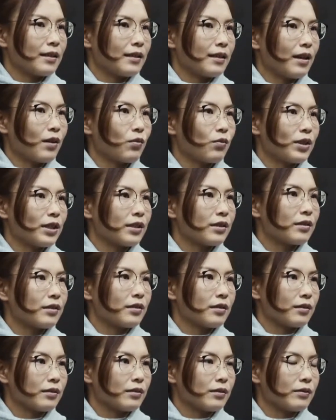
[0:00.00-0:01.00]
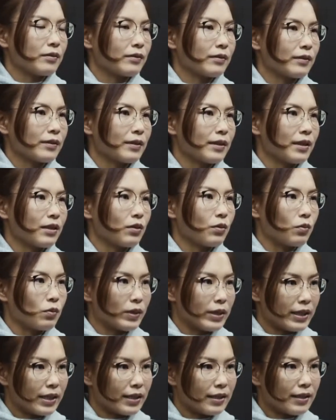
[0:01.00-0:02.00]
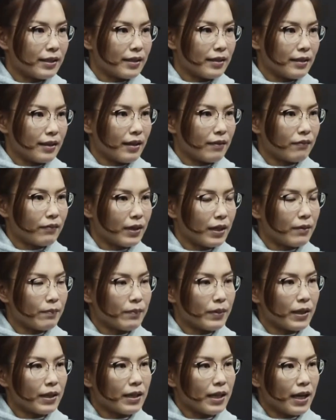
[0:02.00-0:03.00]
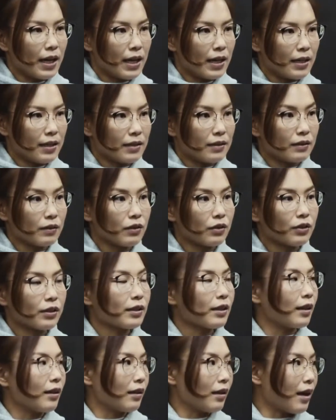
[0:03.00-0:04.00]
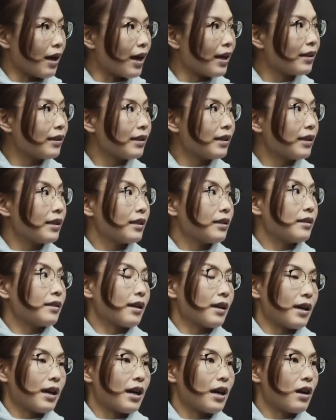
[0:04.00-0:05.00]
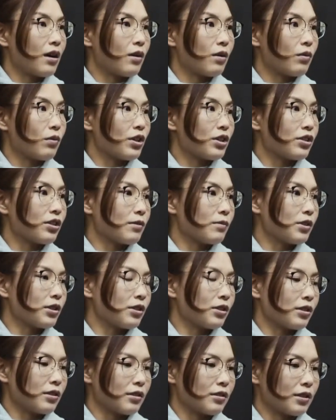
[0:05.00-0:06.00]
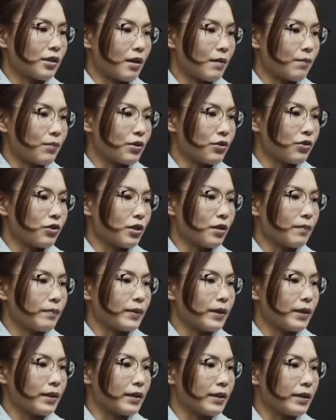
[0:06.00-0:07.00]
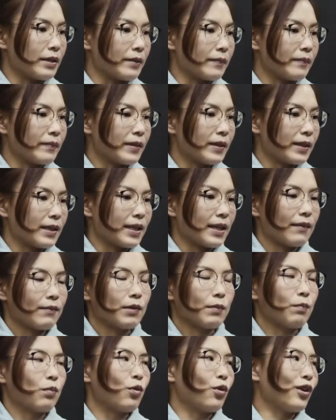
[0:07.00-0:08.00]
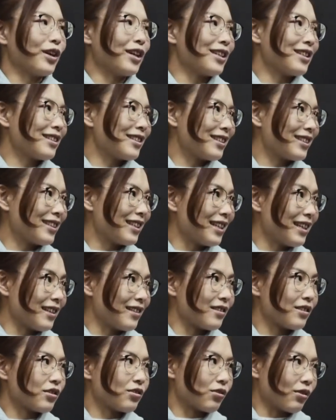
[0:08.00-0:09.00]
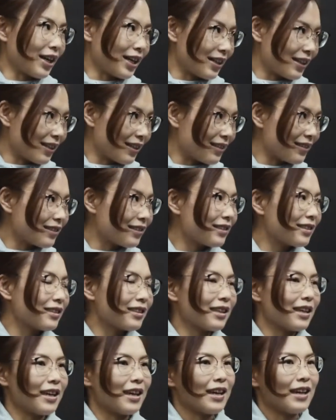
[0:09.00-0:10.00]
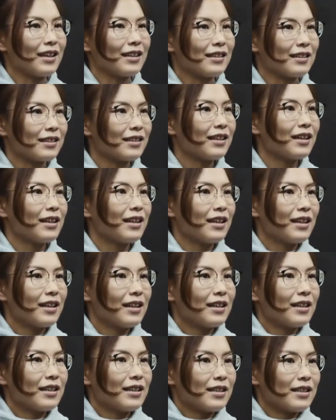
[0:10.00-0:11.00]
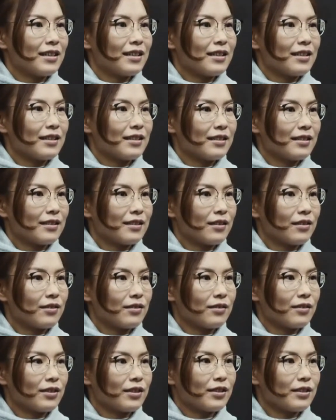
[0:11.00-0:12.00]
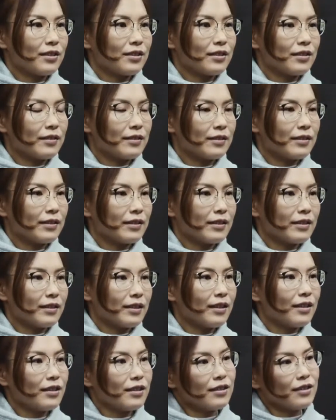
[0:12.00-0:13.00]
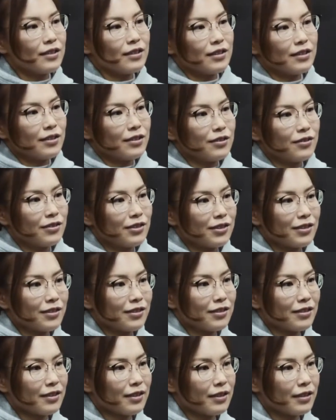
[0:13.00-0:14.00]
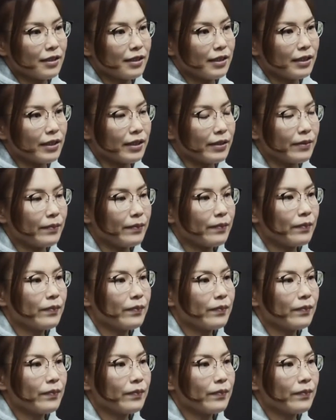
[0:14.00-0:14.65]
I wanted to get the win in that fight, but I learned a lot that how one championship gave the points in strikings. And so it was a